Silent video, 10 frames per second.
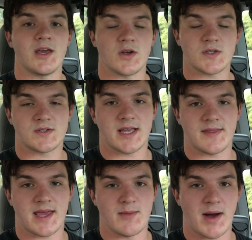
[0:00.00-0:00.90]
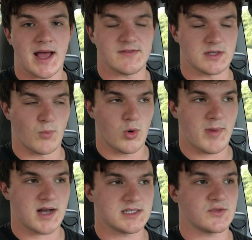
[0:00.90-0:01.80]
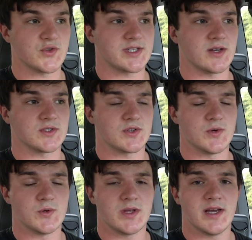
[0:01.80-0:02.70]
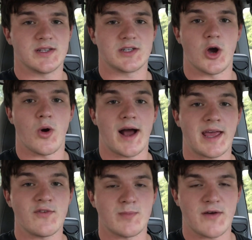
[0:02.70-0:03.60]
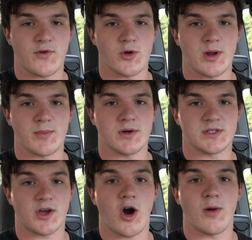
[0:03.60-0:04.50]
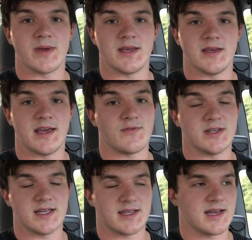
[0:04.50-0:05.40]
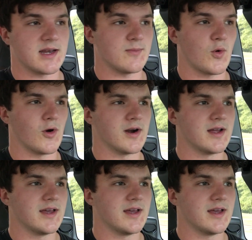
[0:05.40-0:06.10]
He also said that he might have some more boxes for sale soon, so I gave him my phone number to call me if he did get any more.